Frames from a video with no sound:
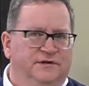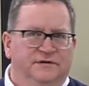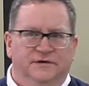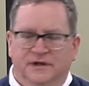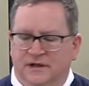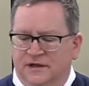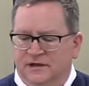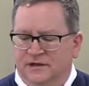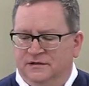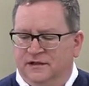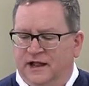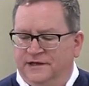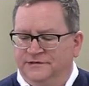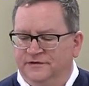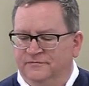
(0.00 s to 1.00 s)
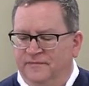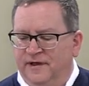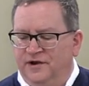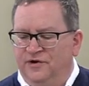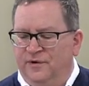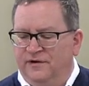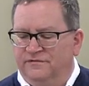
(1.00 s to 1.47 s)
And lots of
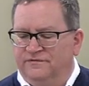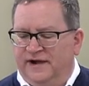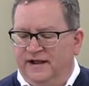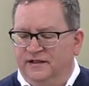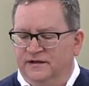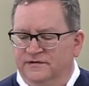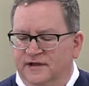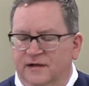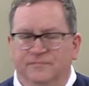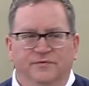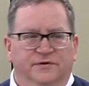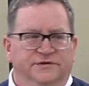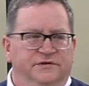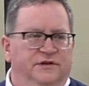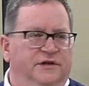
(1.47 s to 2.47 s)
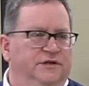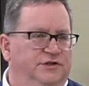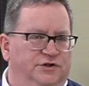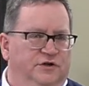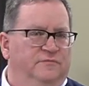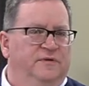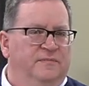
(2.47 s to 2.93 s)
men who have violent tempers, and they
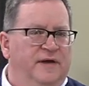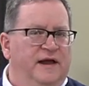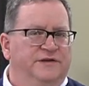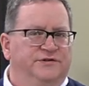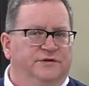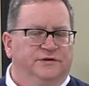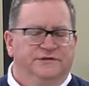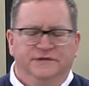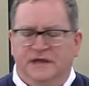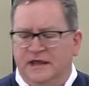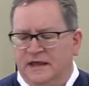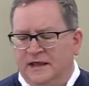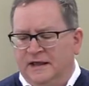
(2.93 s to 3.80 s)
shouldn't be pastors.